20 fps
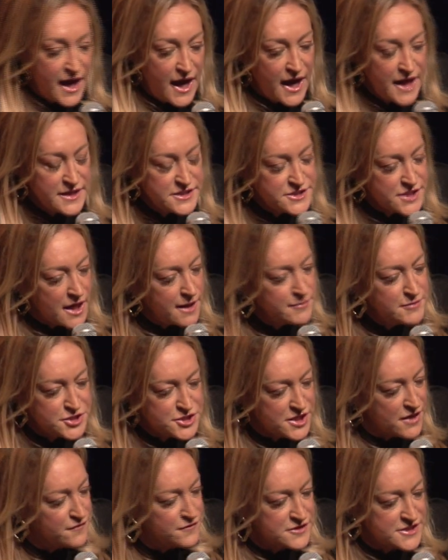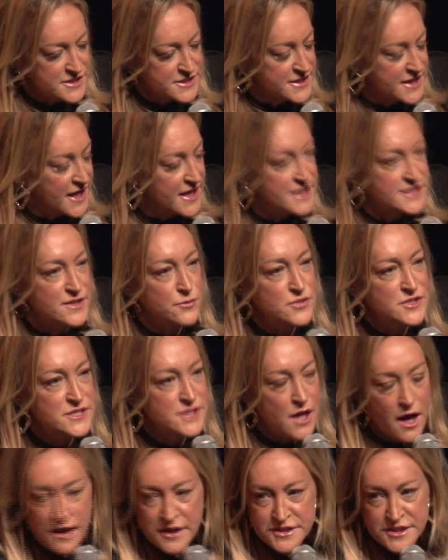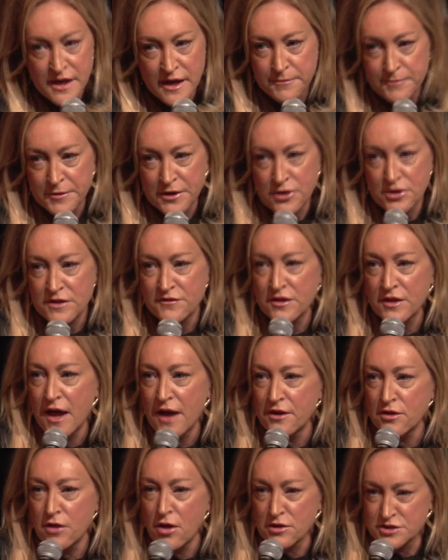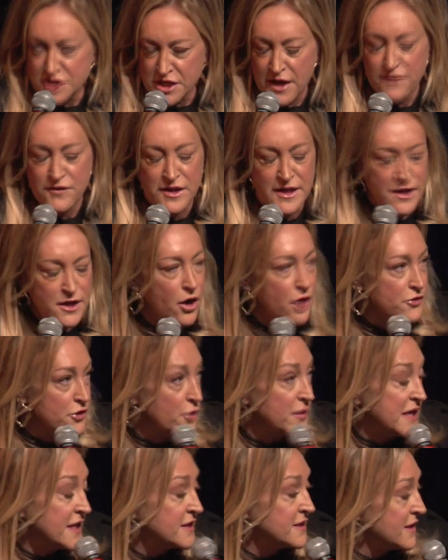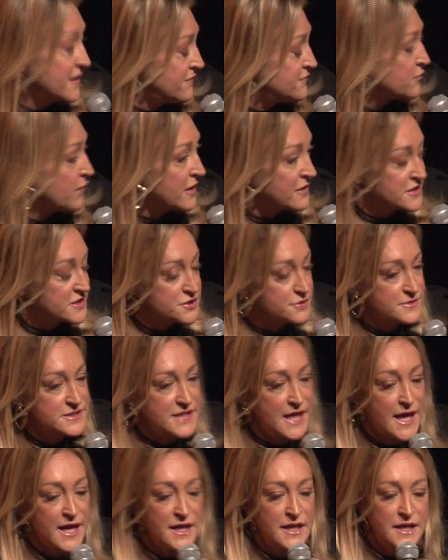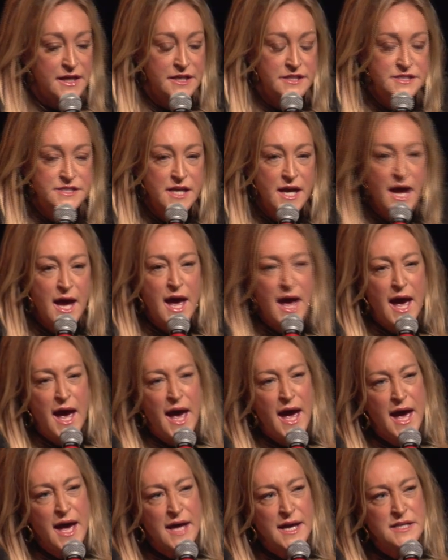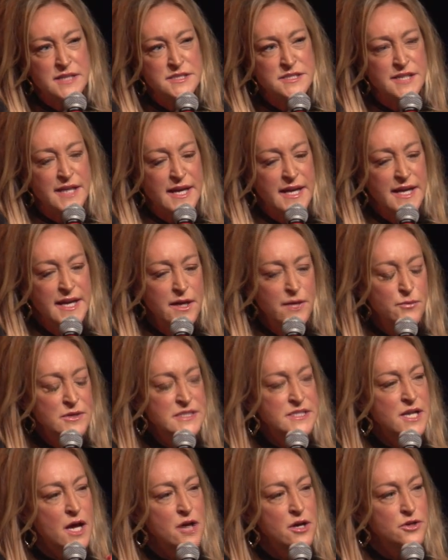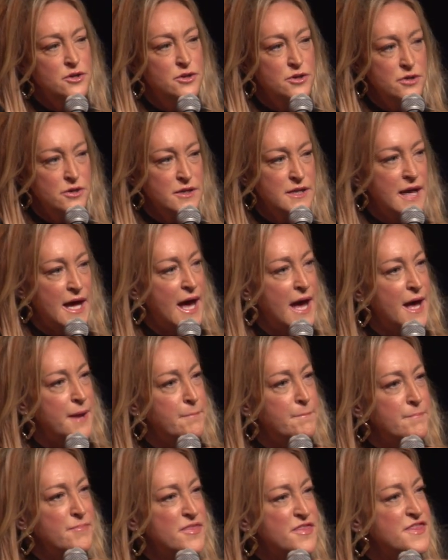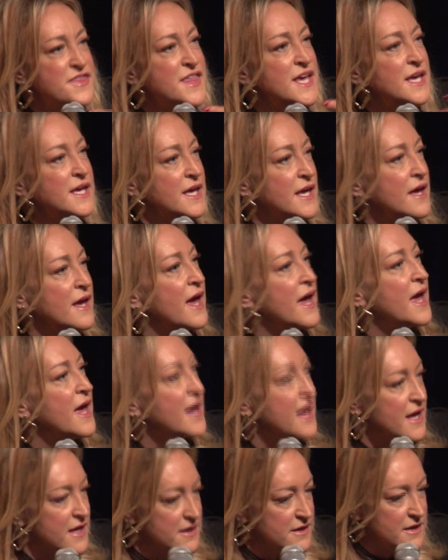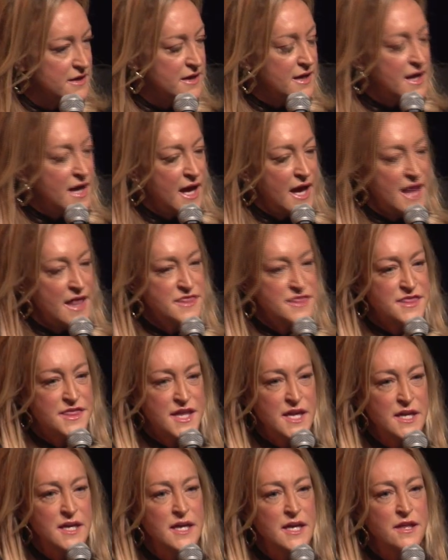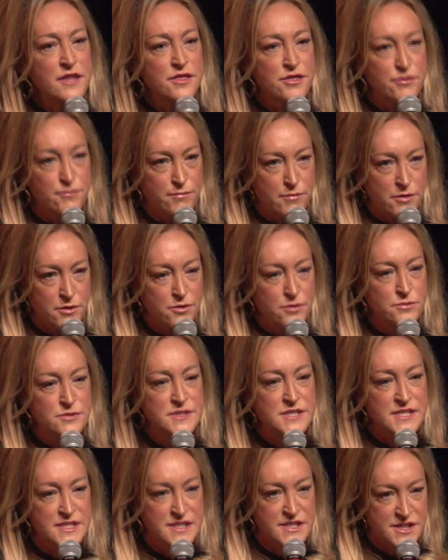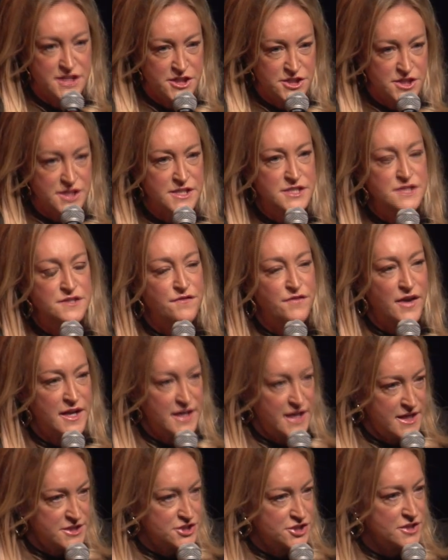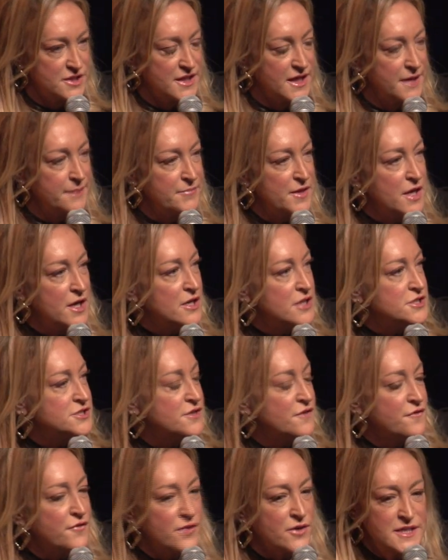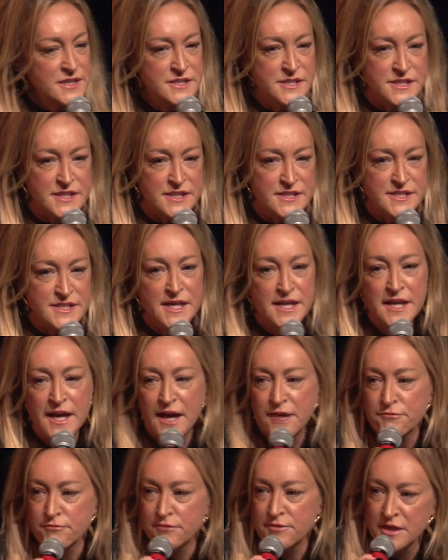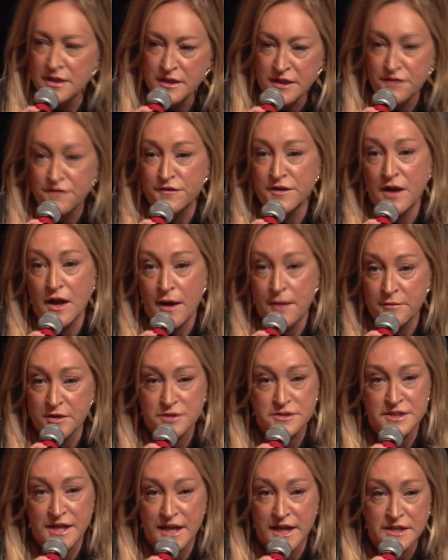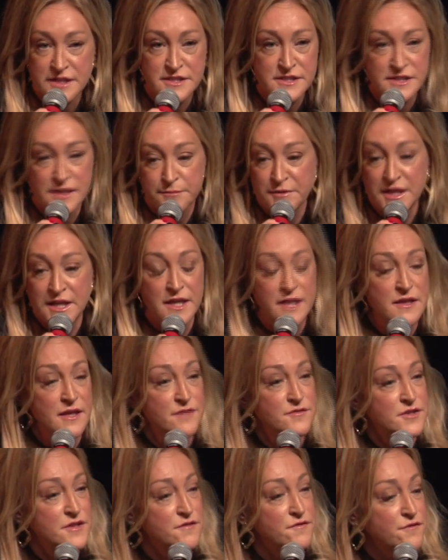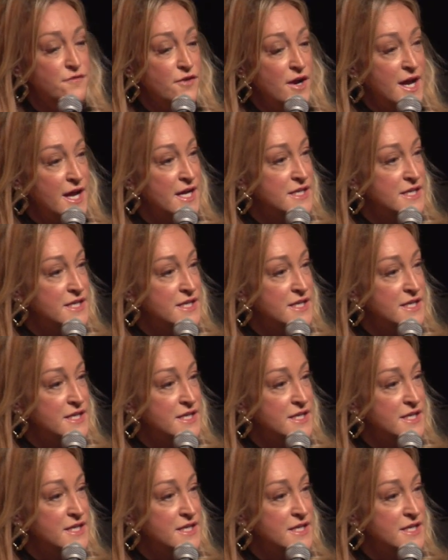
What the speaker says: And in Thomas Jefferson's case, it was not a time period of a lot of longevity, although he lived well into his 80s. And he was not good at thinking ahead and thinking through decisions financially. So for instance, he had really phenomenal taste. I mean, he lived in France.